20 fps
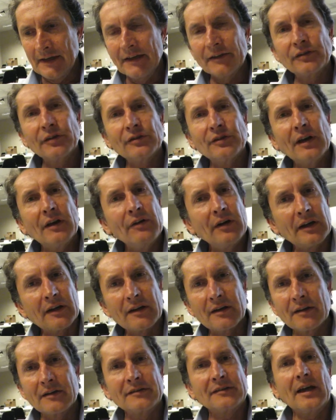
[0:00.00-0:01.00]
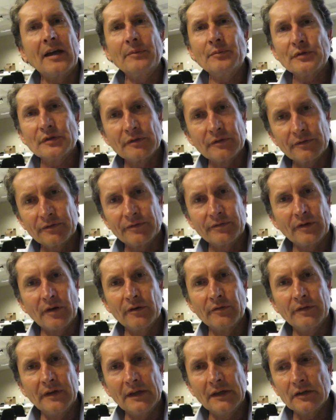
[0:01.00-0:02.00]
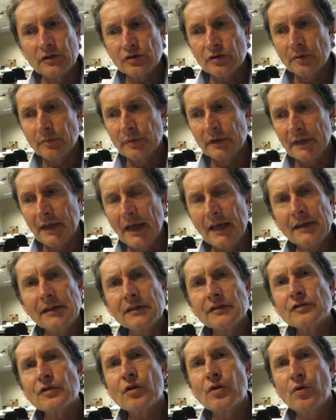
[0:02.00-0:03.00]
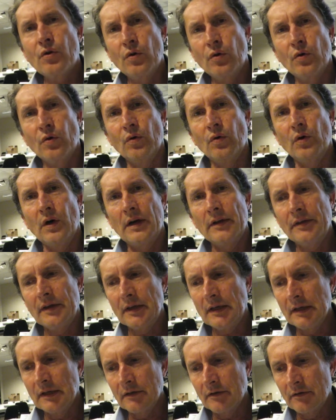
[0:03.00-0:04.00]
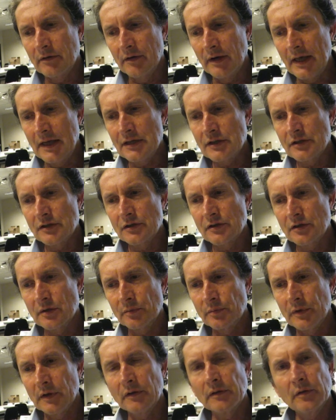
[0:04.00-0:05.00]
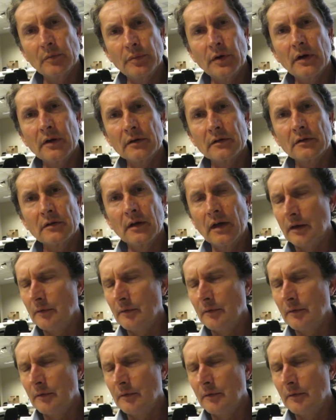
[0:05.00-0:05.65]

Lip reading: esoteric types of leadership. But at its core, I think relationship is about,